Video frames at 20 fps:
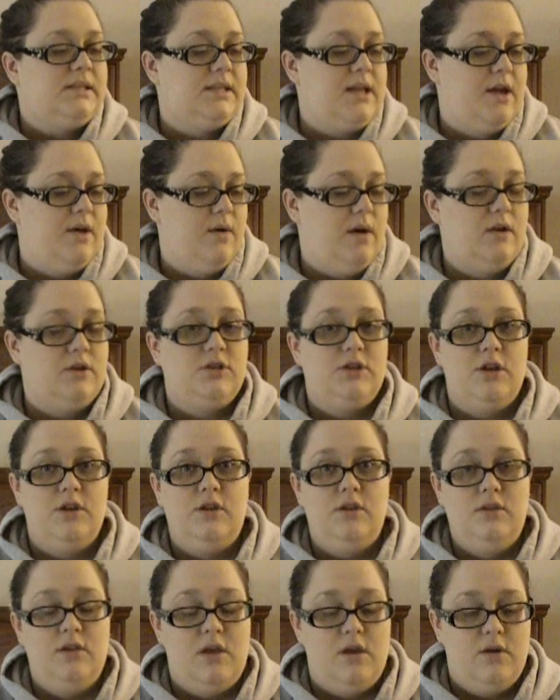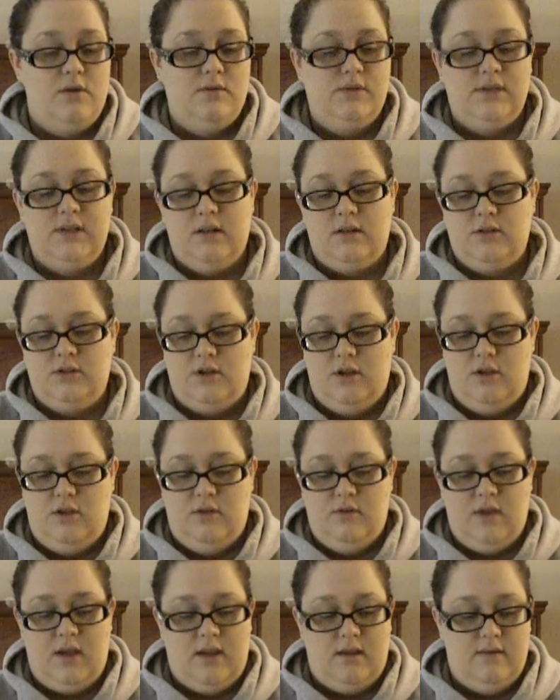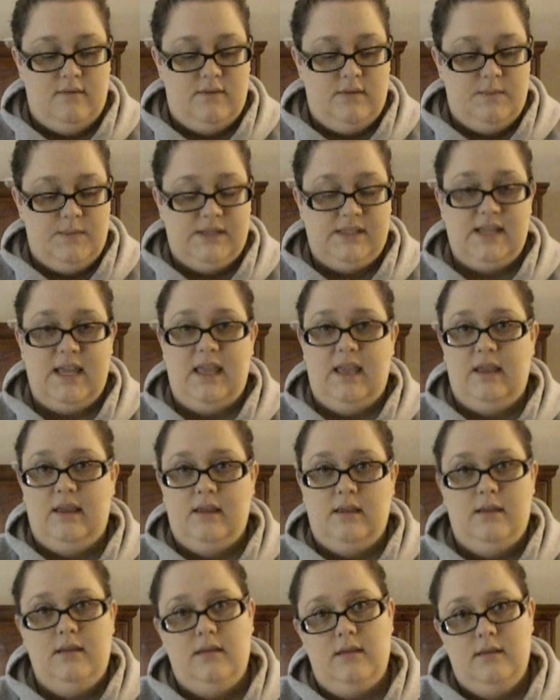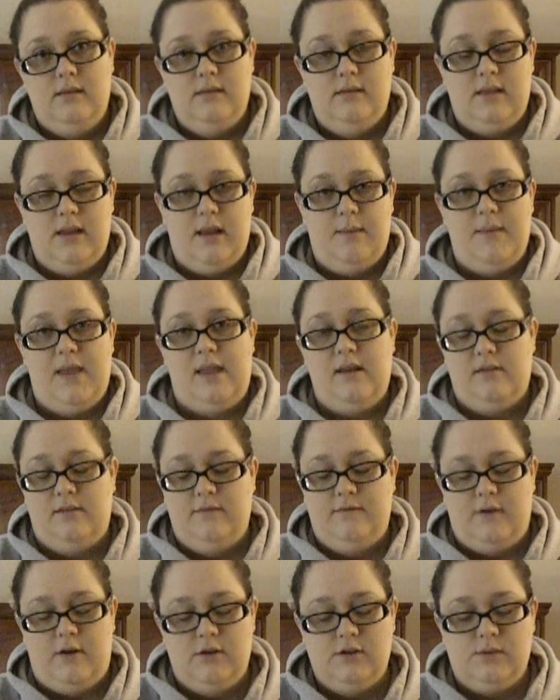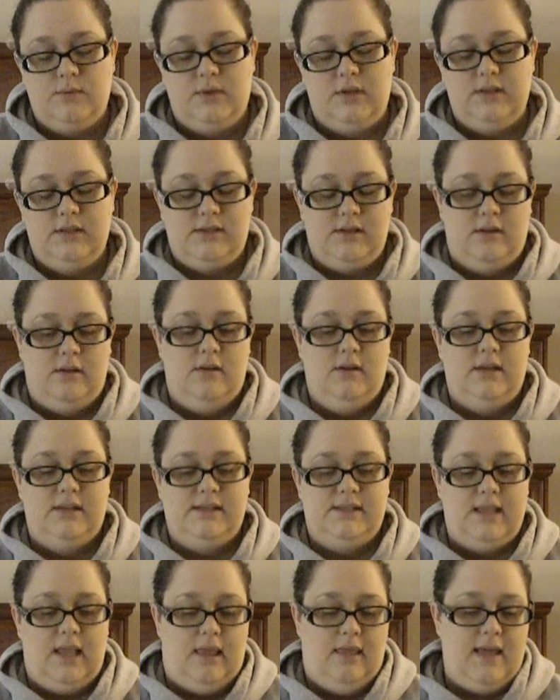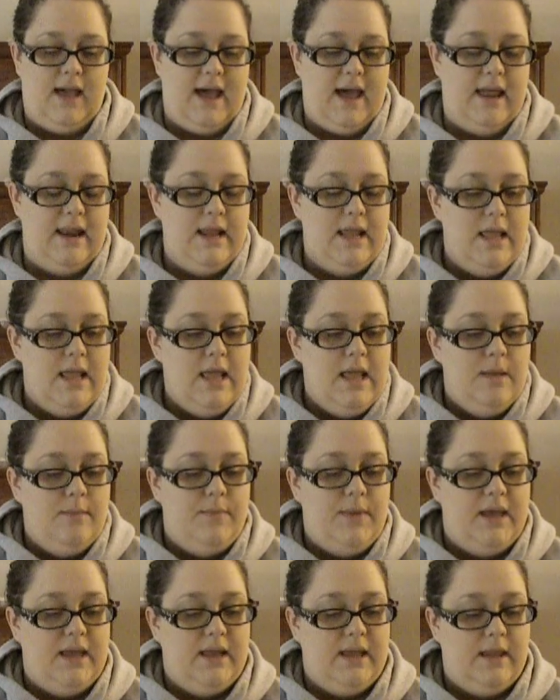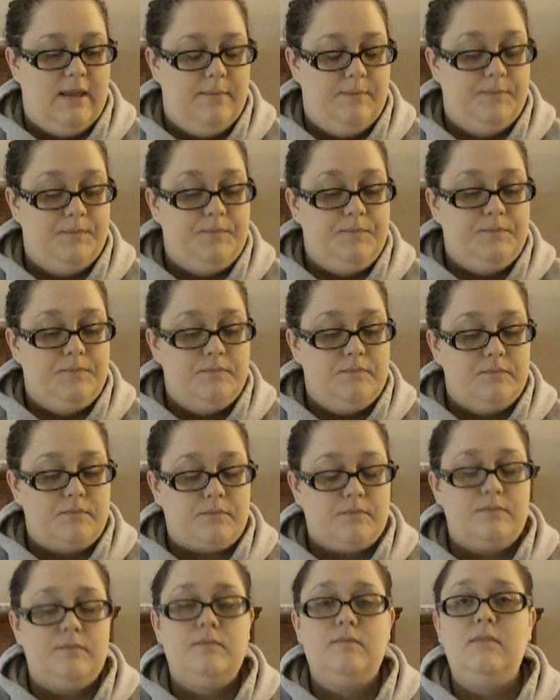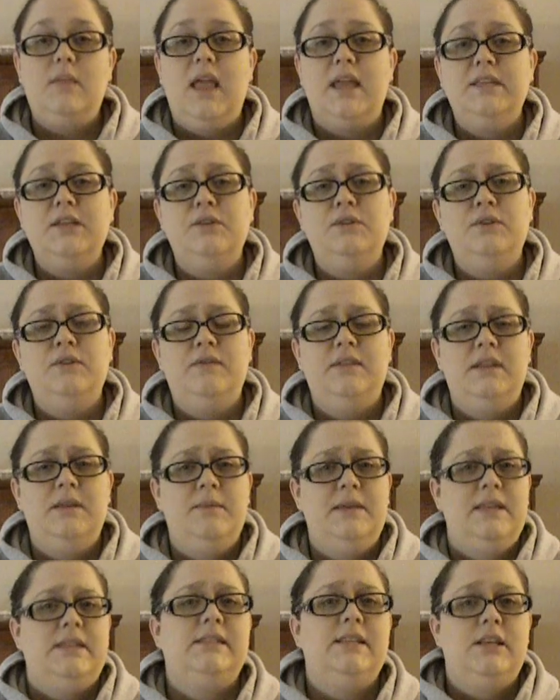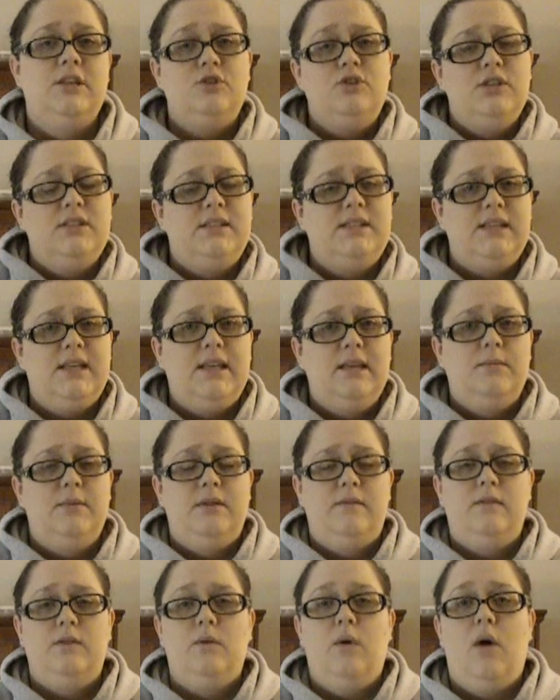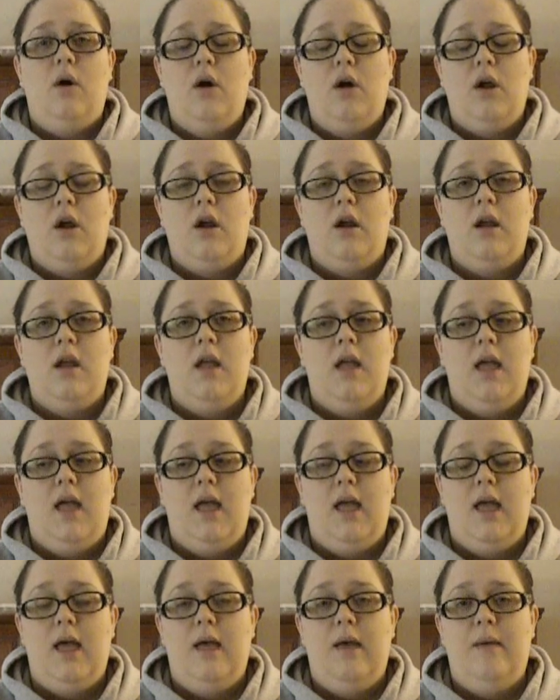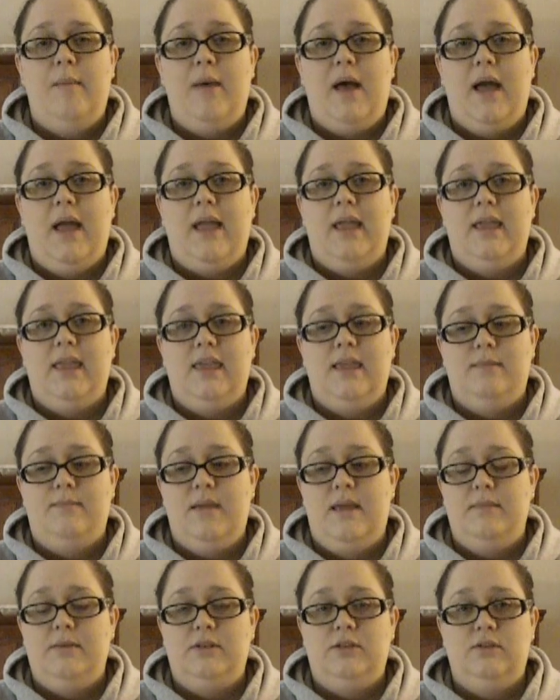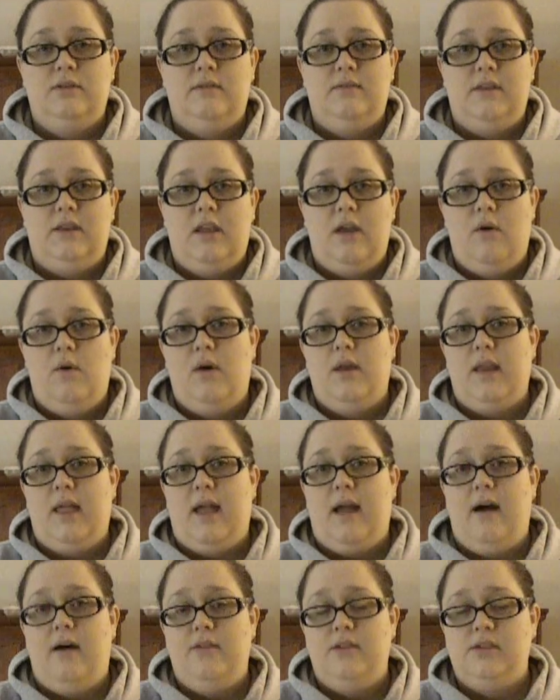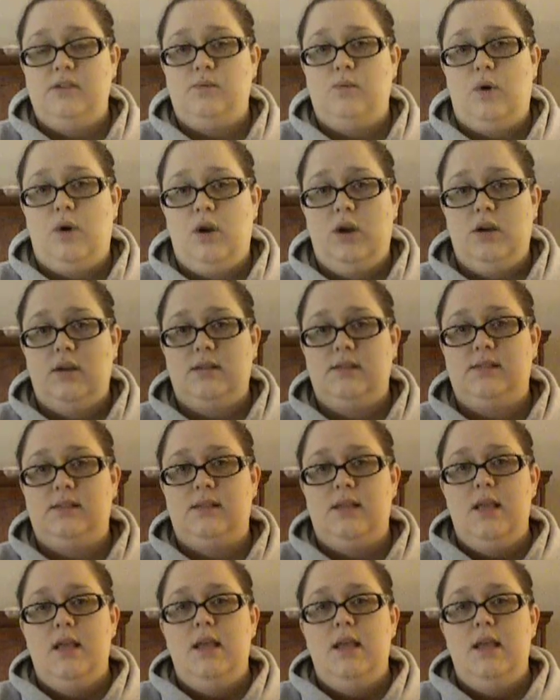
So I'll show you those, and I'll show you kind of the mistake that I made on the first one, so you can see that. But I don't know if anybody's interested, but if you are, I can maybe do a video on how this works,